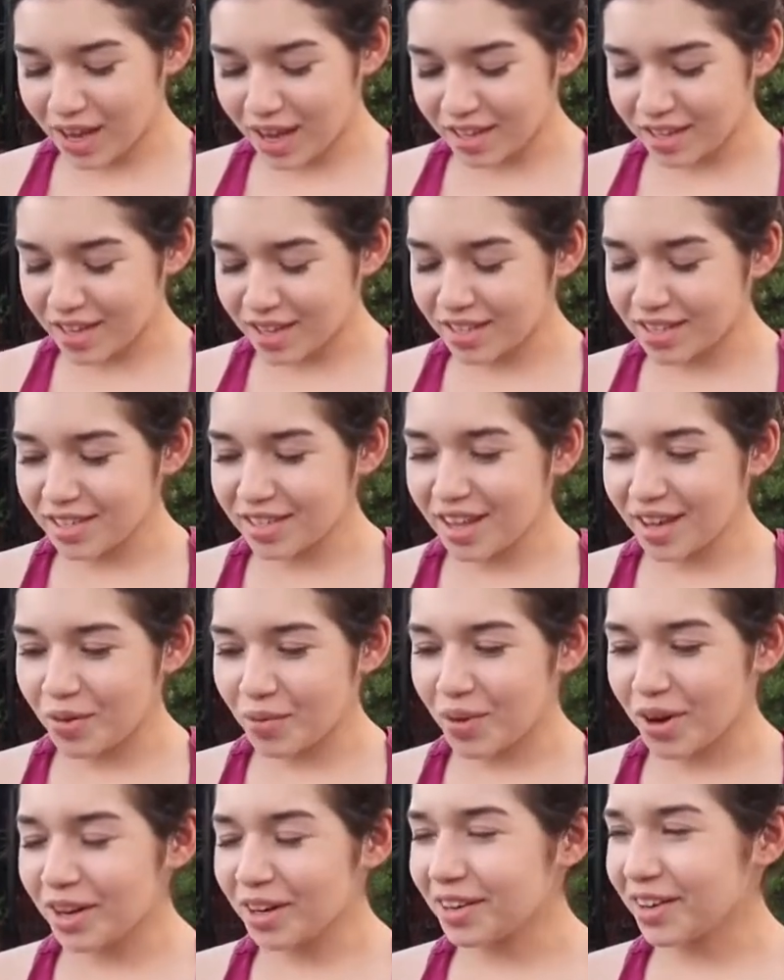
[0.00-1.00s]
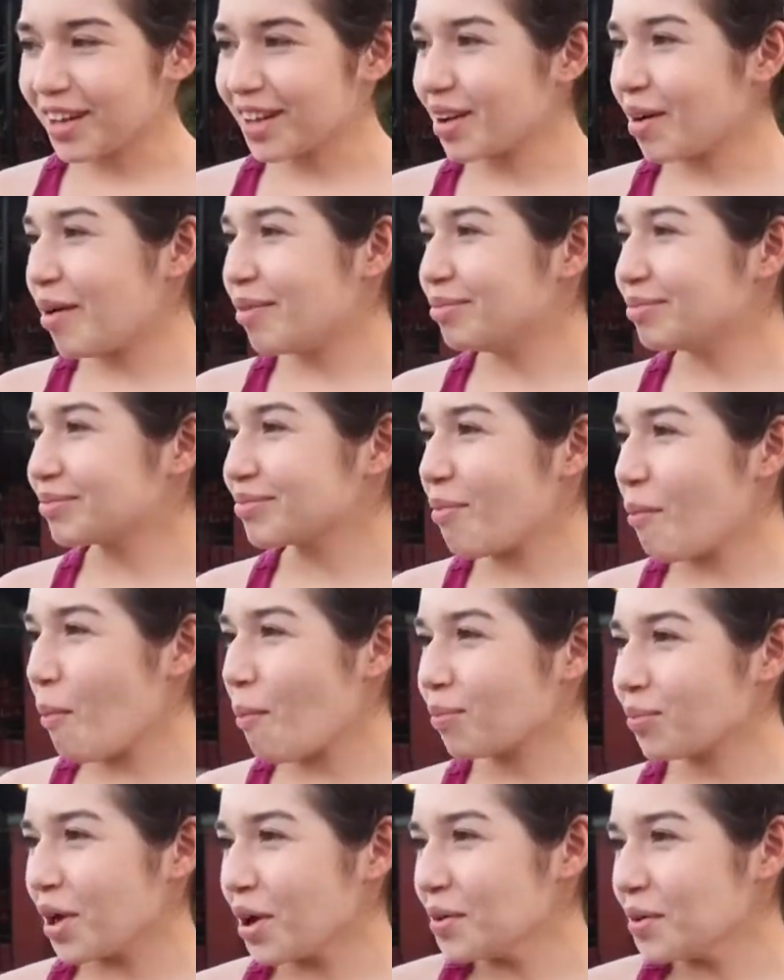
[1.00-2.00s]
cake. It tastes like weird, like
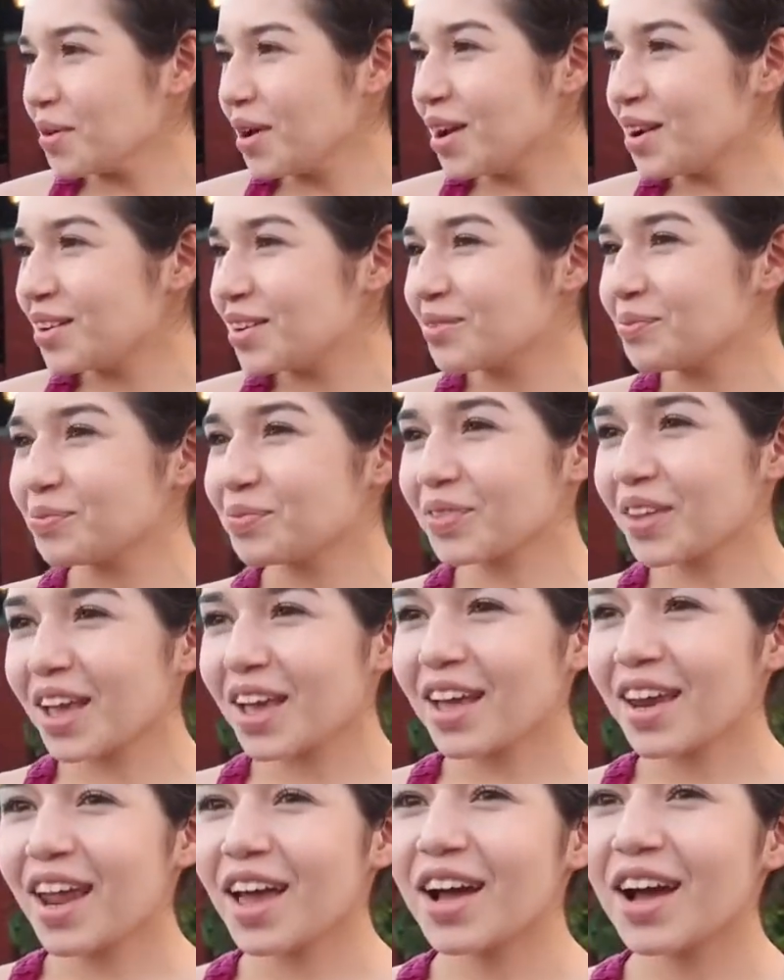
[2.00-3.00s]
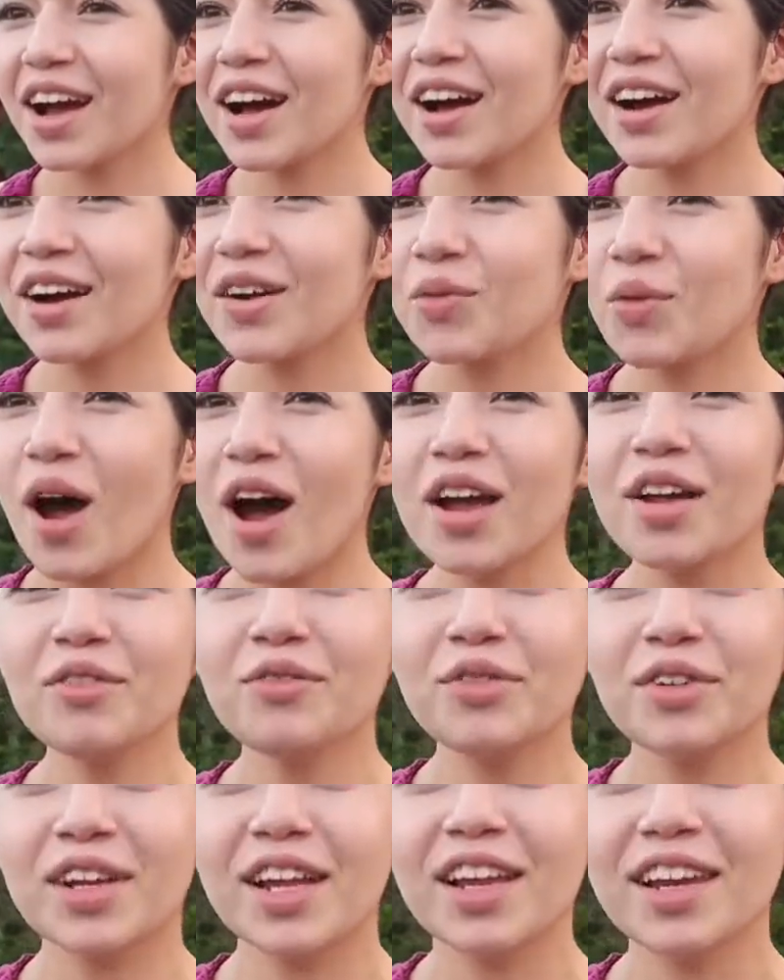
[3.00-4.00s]
I don't know. Like uh,
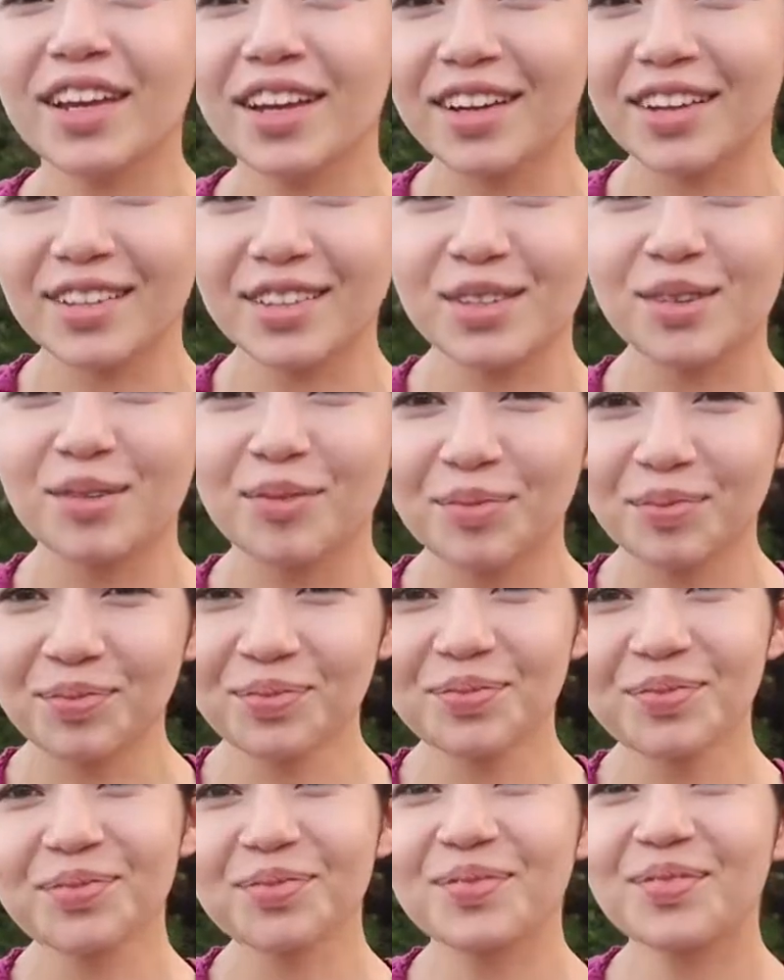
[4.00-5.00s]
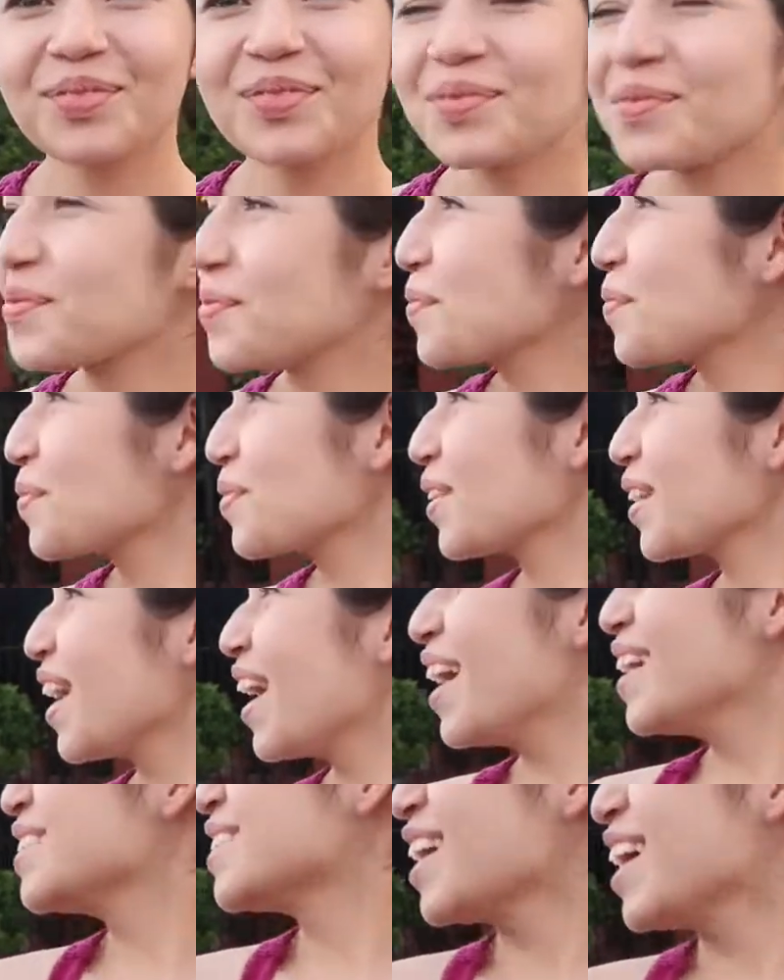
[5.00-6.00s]
rotten vanilla or something. Like a rotten vanilla.
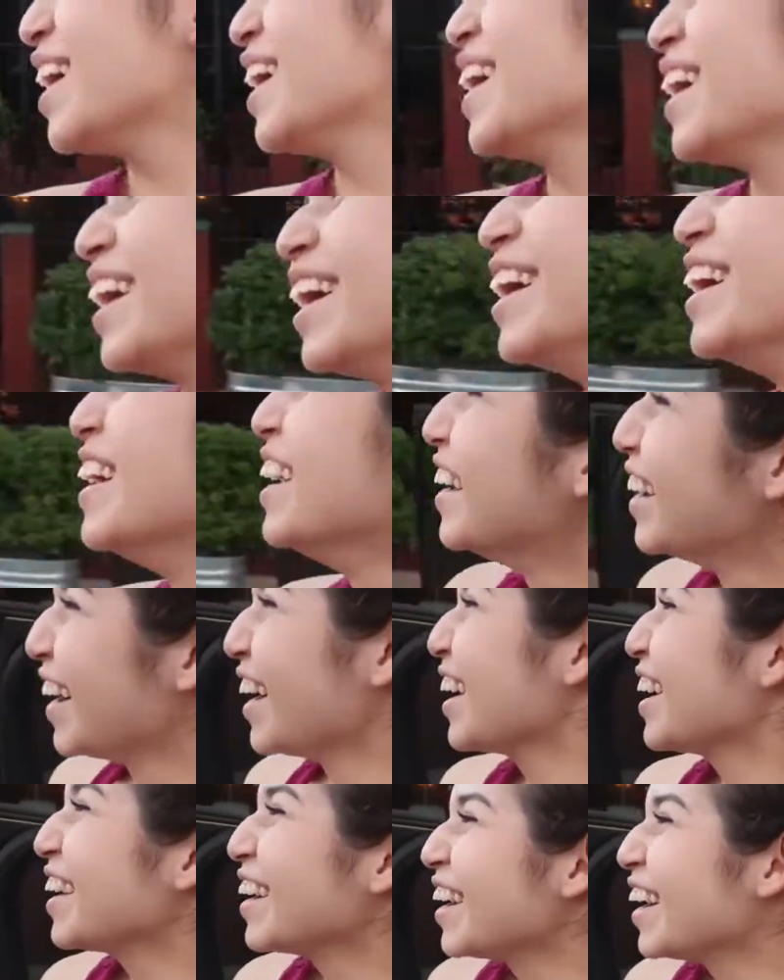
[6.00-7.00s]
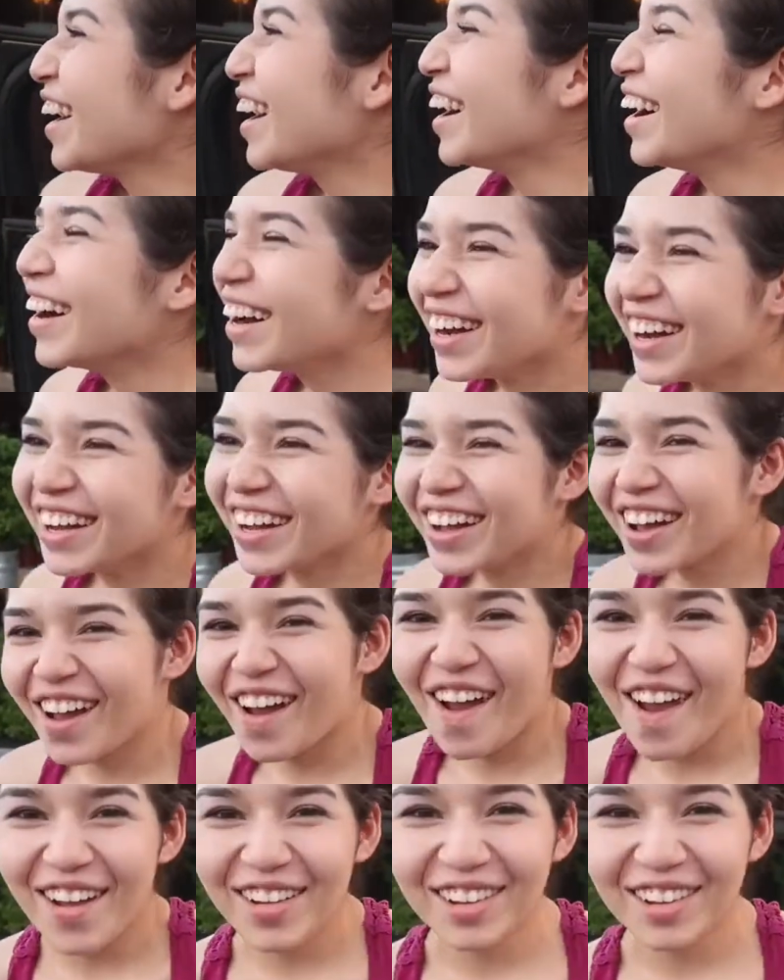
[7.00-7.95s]
I, I don't know how rotten vanilla tastes like.